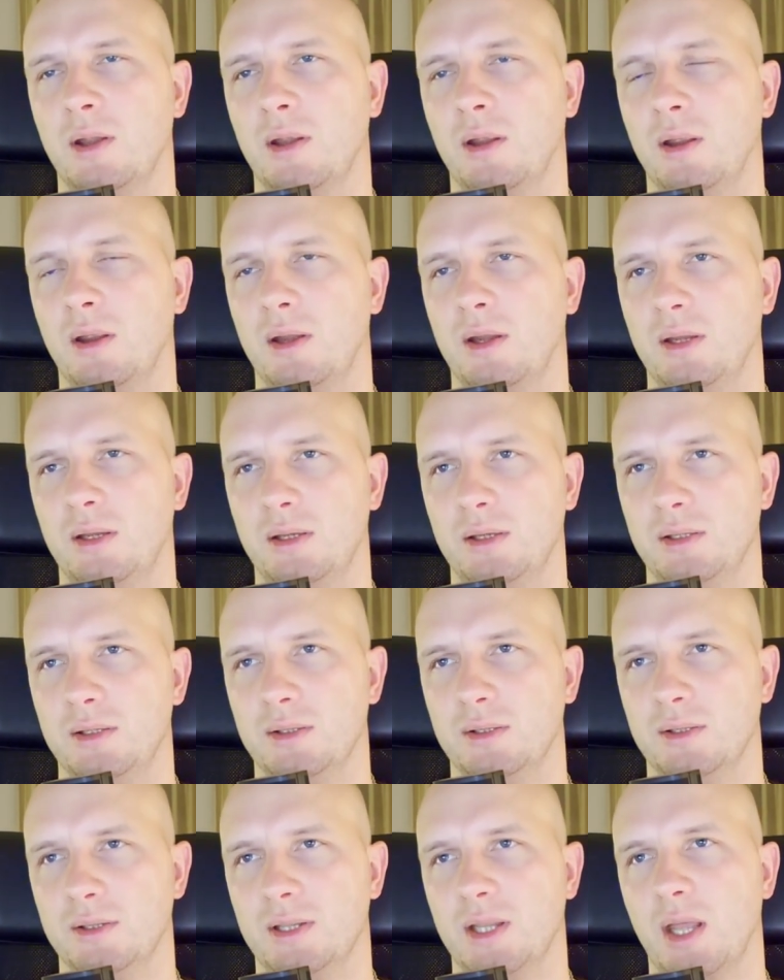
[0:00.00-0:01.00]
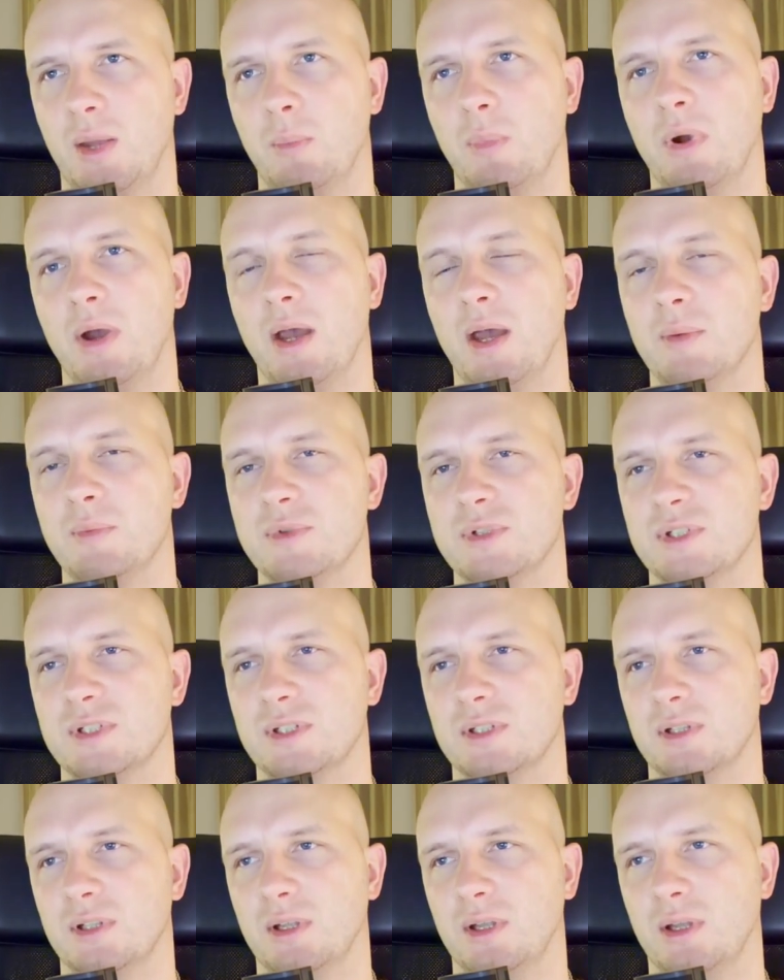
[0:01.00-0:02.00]
in tab apps,
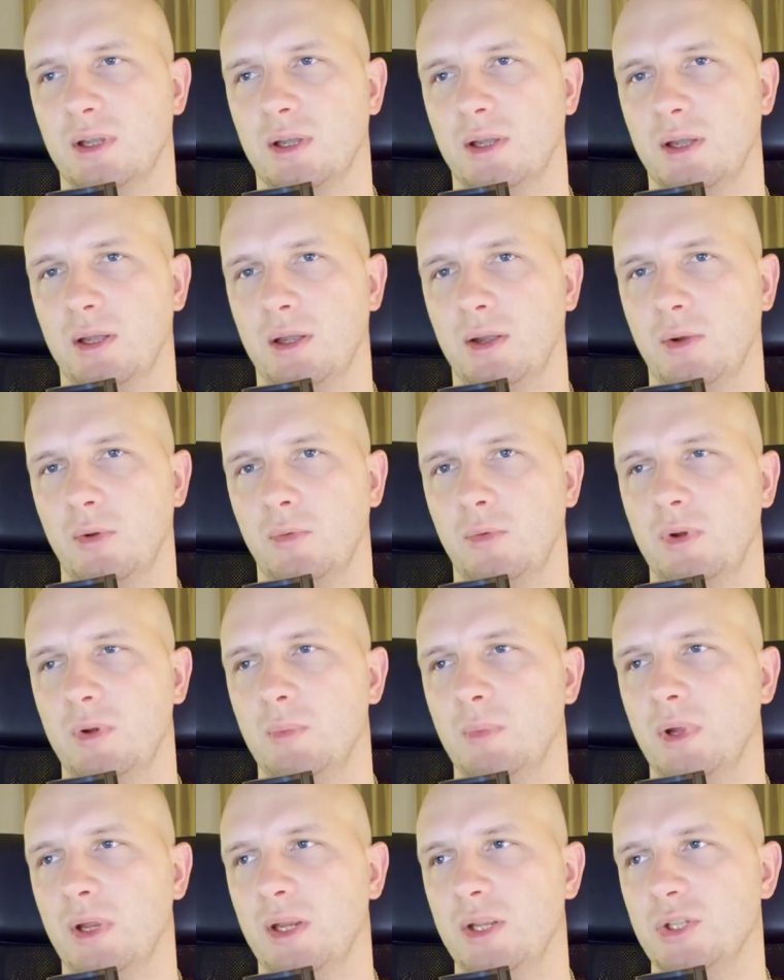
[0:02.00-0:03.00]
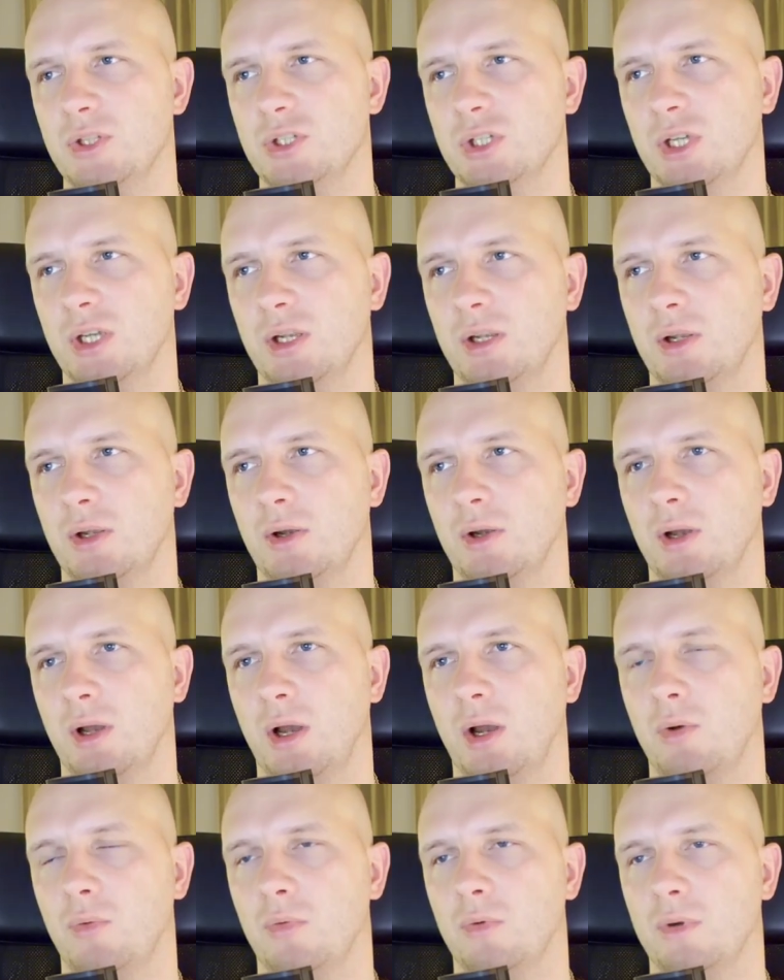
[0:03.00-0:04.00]
we may check
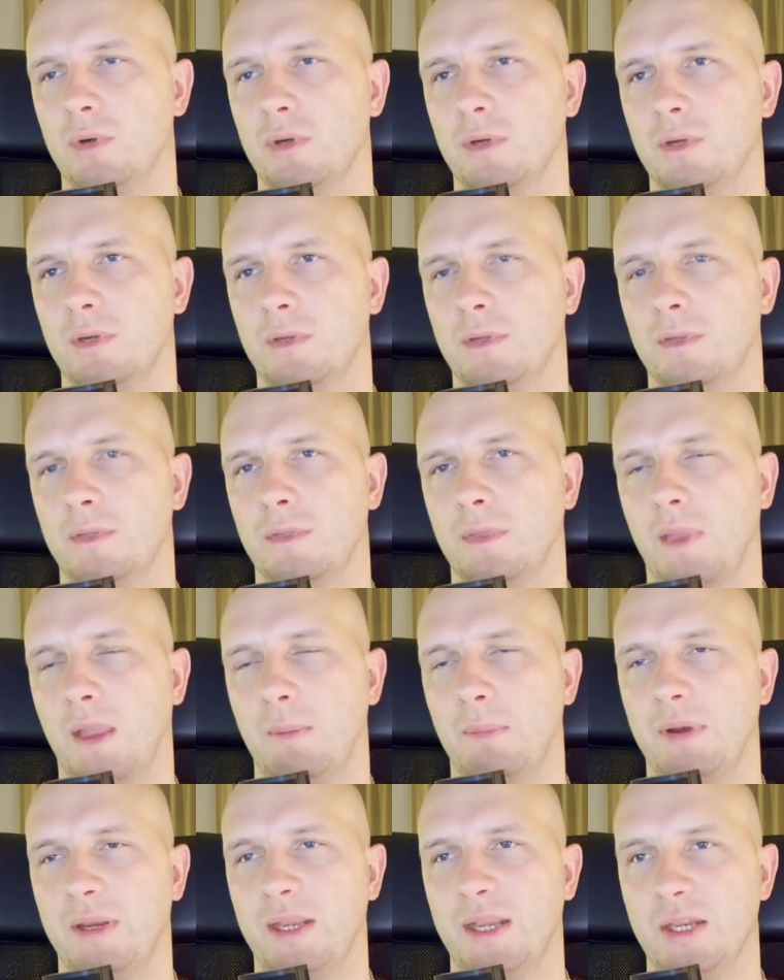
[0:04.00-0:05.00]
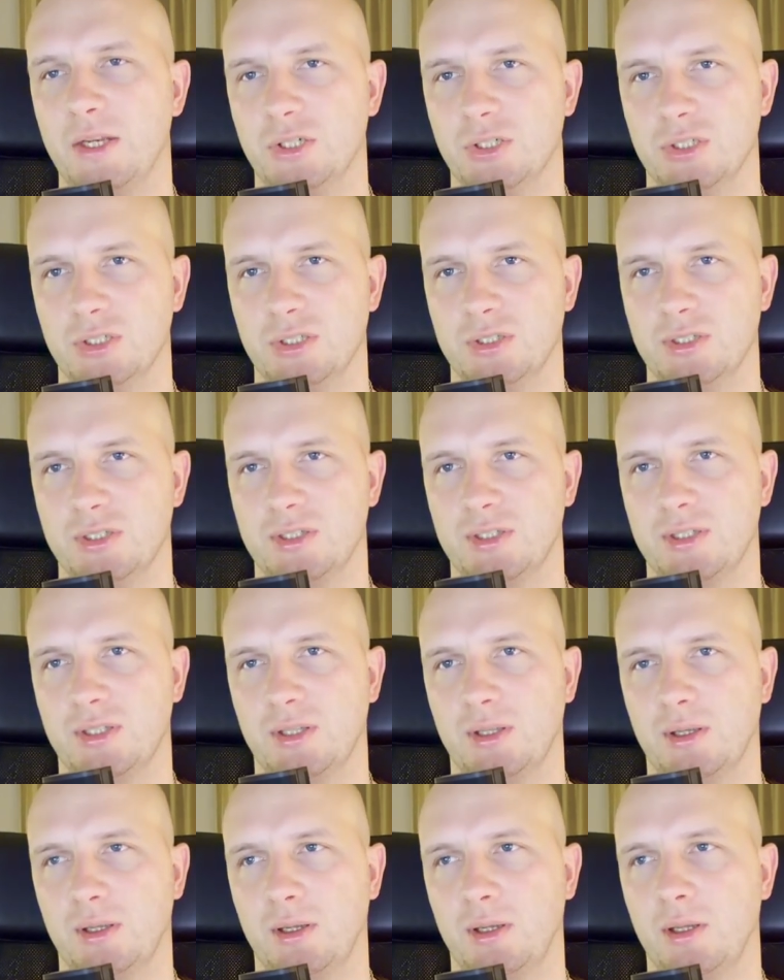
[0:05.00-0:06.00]
our applications,
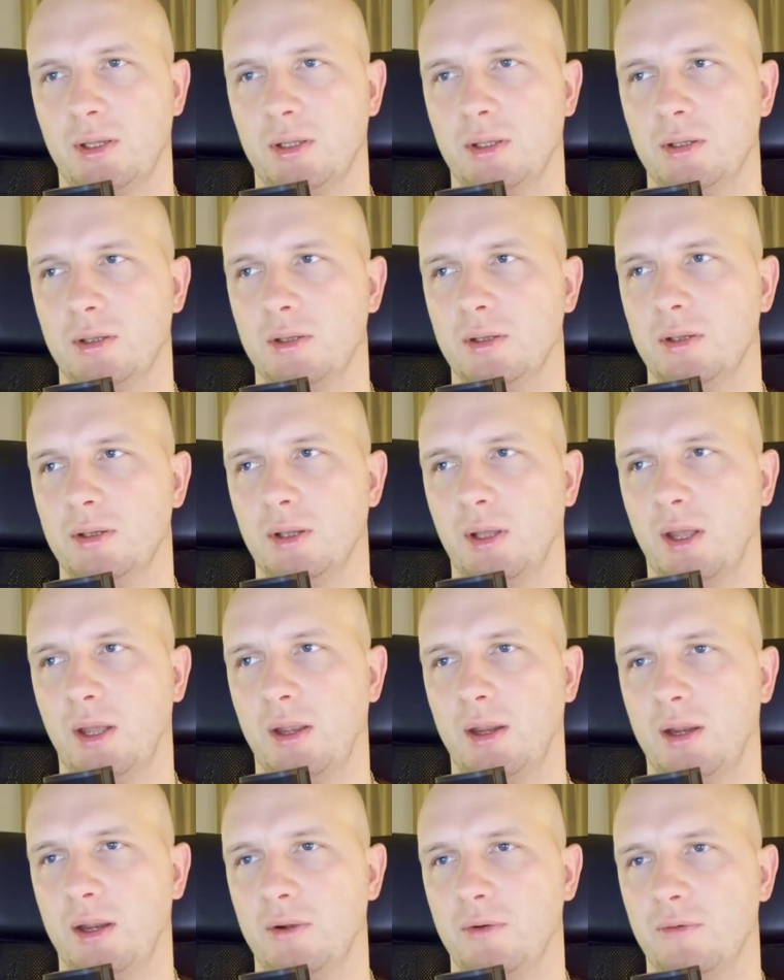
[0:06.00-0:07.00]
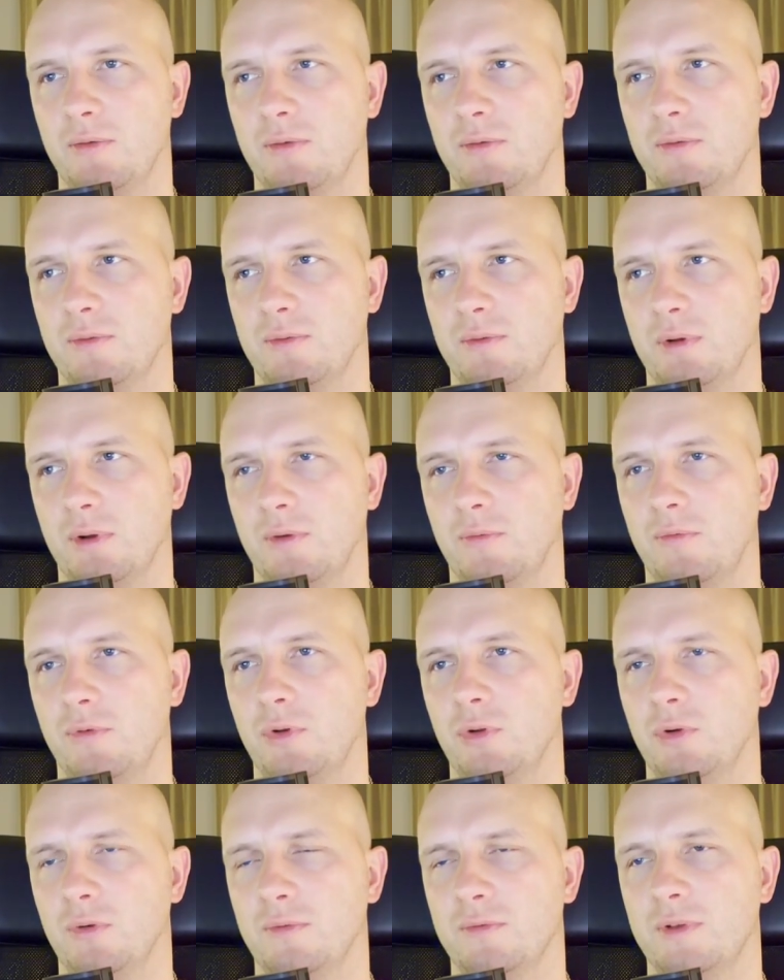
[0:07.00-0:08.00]
and I have a
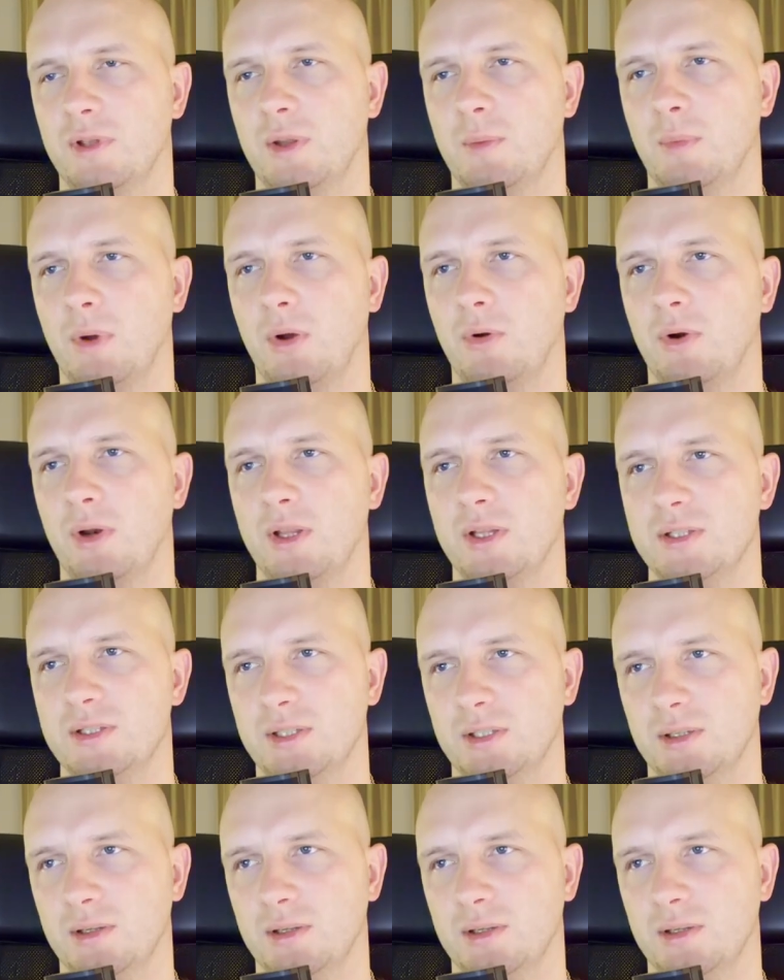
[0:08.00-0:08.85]
few of them already